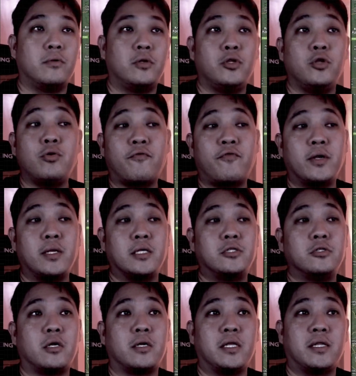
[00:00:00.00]
New York front is
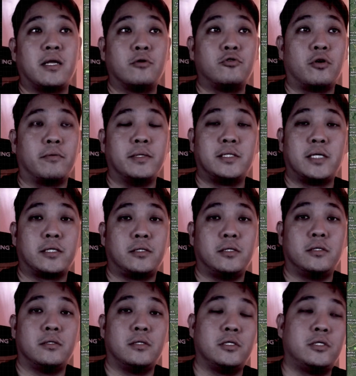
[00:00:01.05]
not intel drop. It's
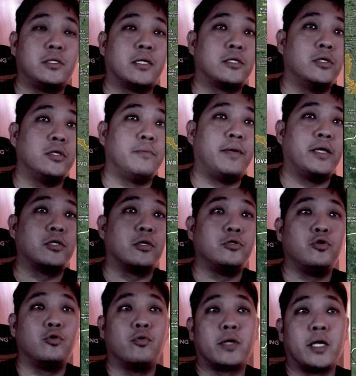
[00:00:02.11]
actually based on
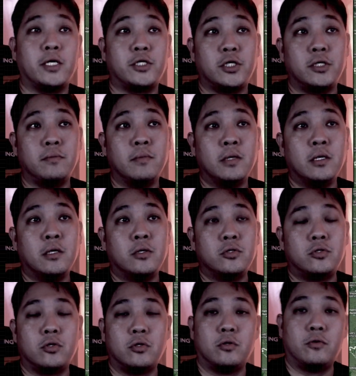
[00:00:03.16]
geolocation.
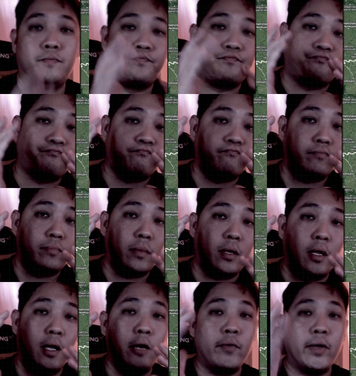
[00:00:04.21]
So
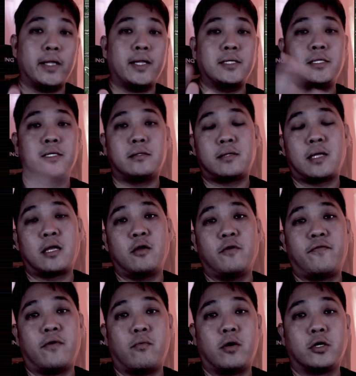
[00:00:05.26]
anyway, that's it. Thank you
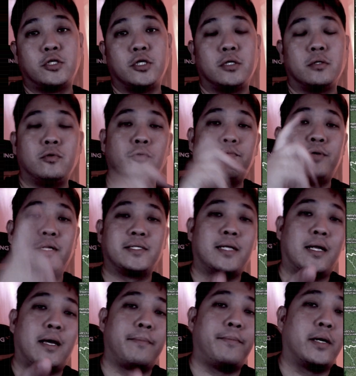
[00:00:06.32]
for watching. Do press the
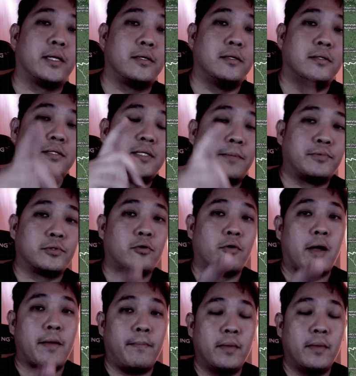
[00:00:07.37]
like button, subscribe,